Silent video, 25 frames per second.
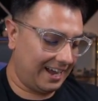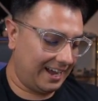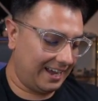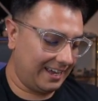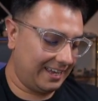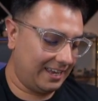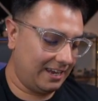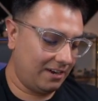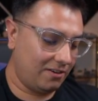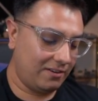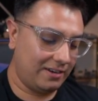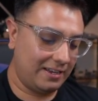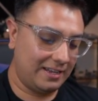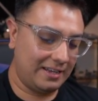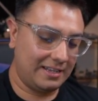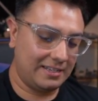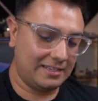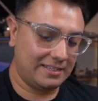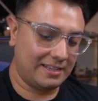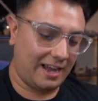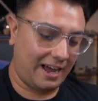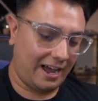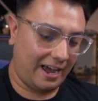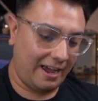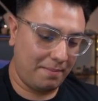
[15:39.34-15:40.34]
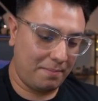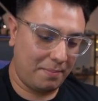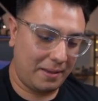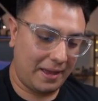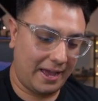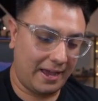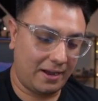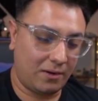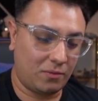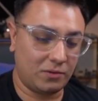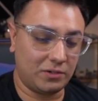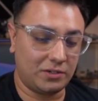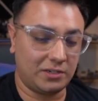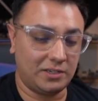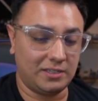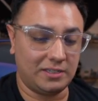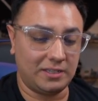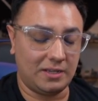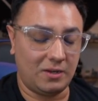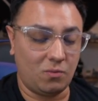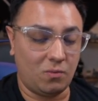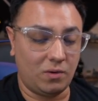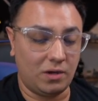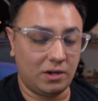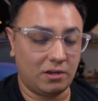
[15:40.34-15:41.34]
Here is IPAC, which is
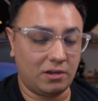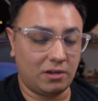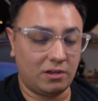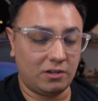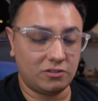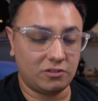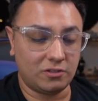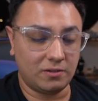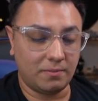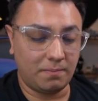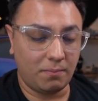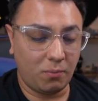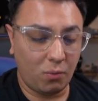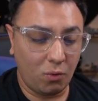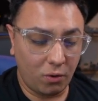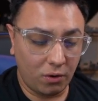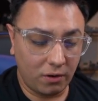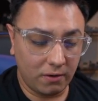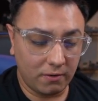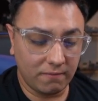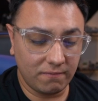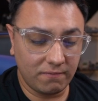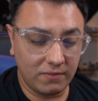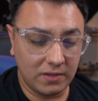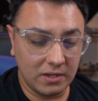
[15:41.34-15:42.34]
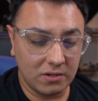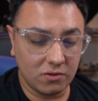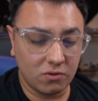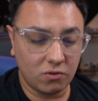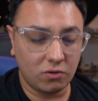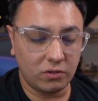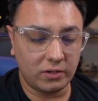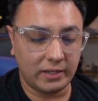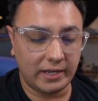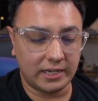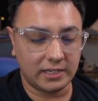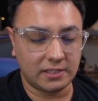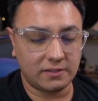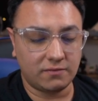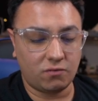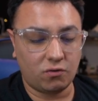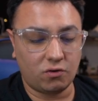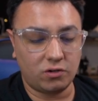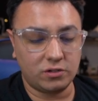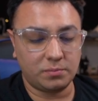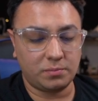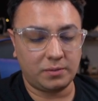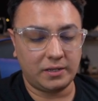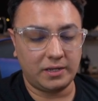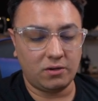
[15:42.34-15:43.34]
a 1-cost support vehicle,
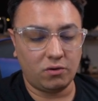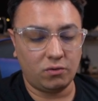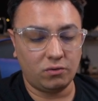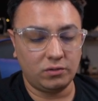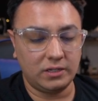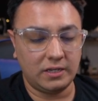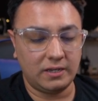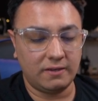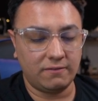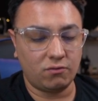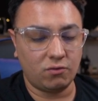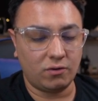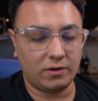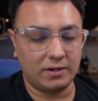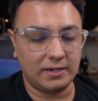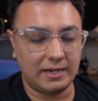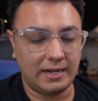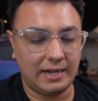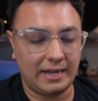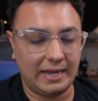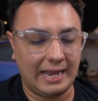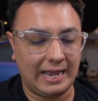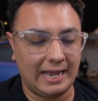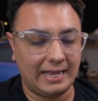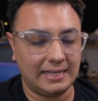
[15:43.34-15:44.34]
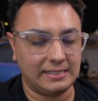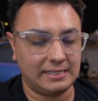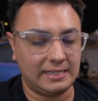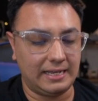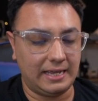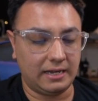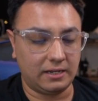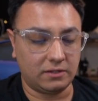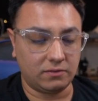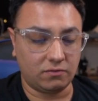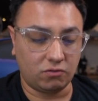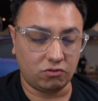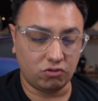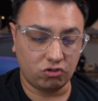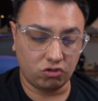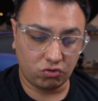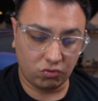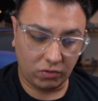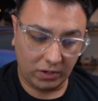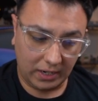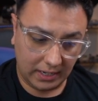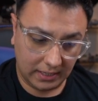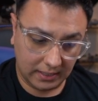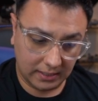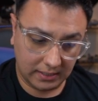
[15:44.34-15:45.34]
X-Force. Play only if your identity has the X-Force
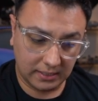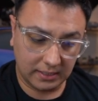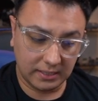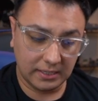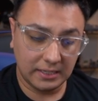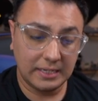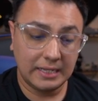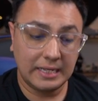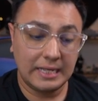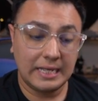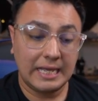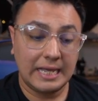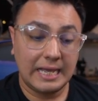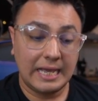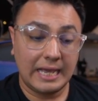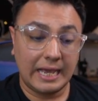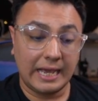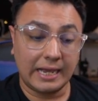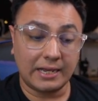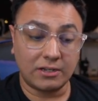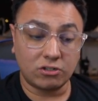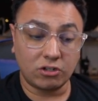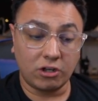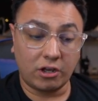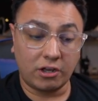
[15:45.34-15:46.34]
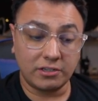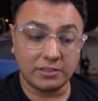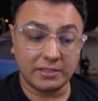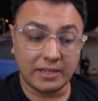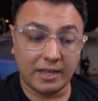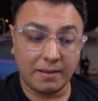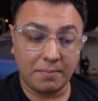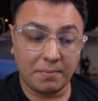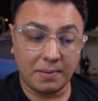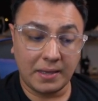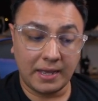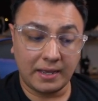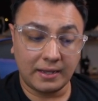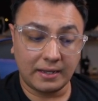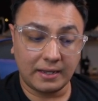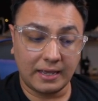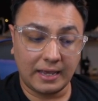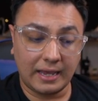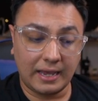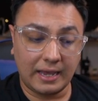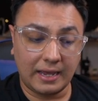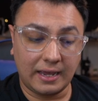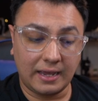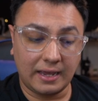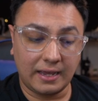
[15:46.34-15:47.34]
trait. Exhaust IPAC
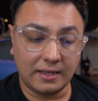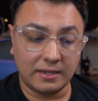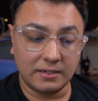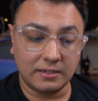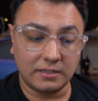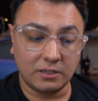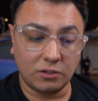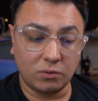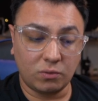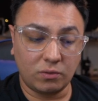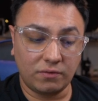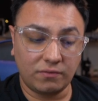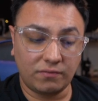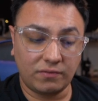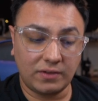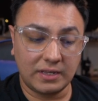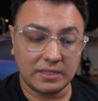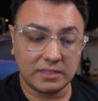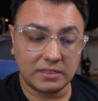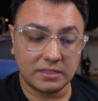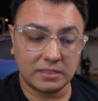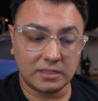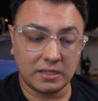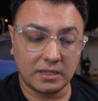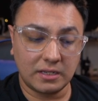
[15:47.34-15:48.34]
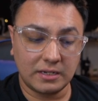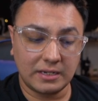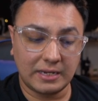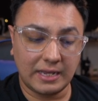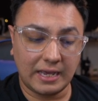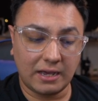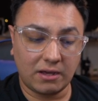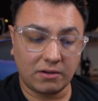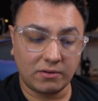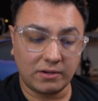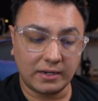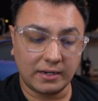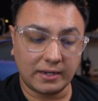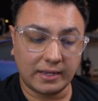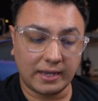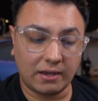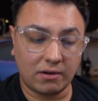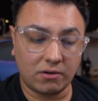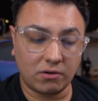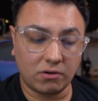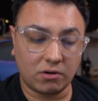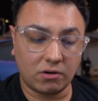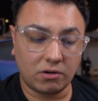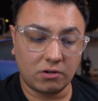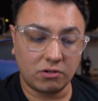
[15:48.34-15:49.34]
and deal 1 face down
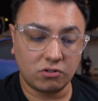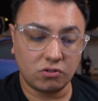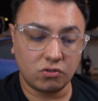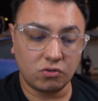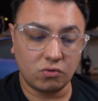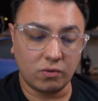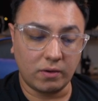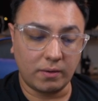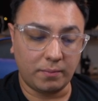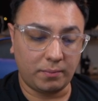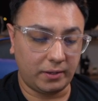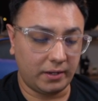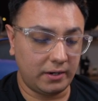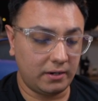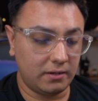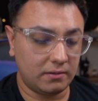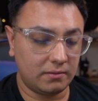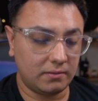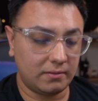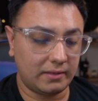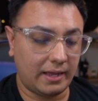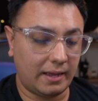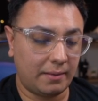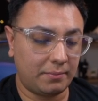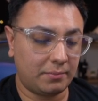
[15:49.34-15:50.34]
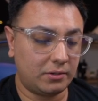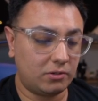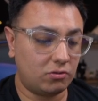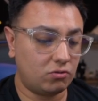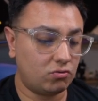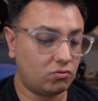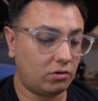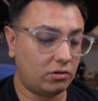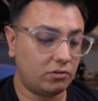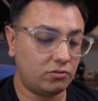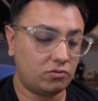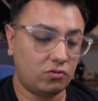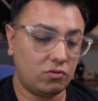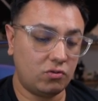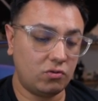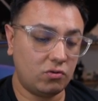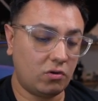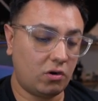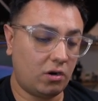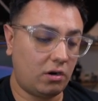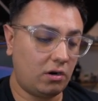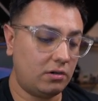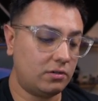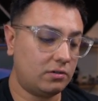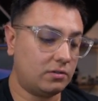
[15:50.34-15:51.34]
encounter card to a player. That player draws 2
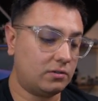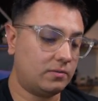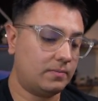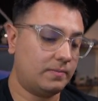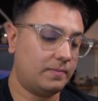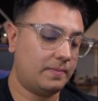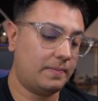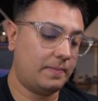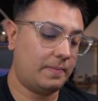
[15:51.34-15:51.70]
cards.